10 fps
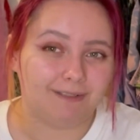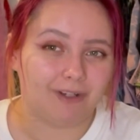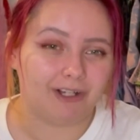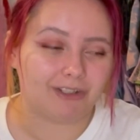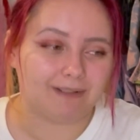
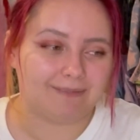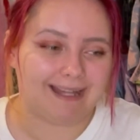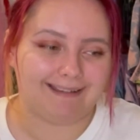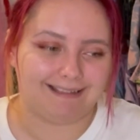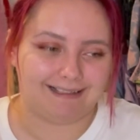version of
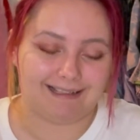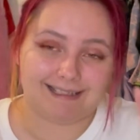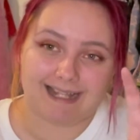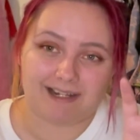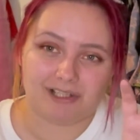it and the little
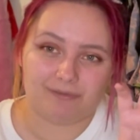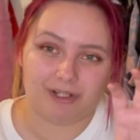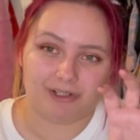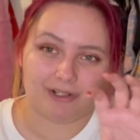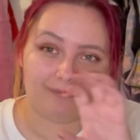statue
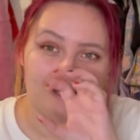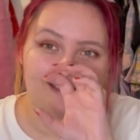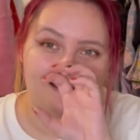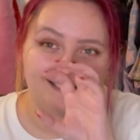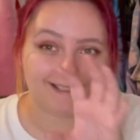version of it
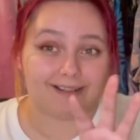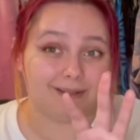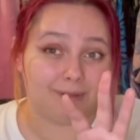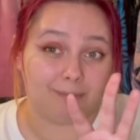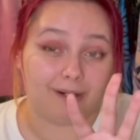and it stuck
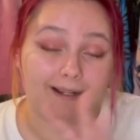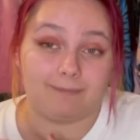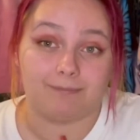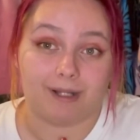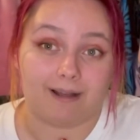in my
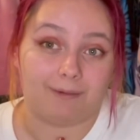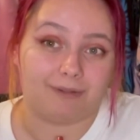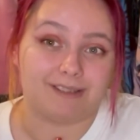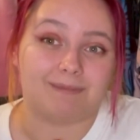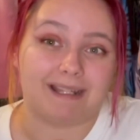brain, but I
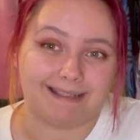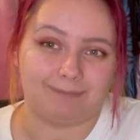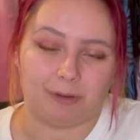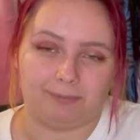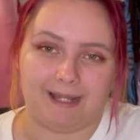wanted to make it
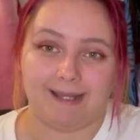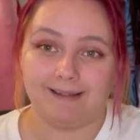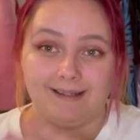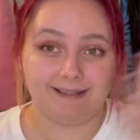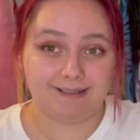more me.
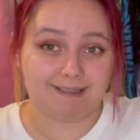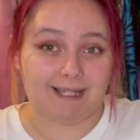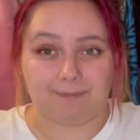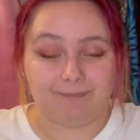So,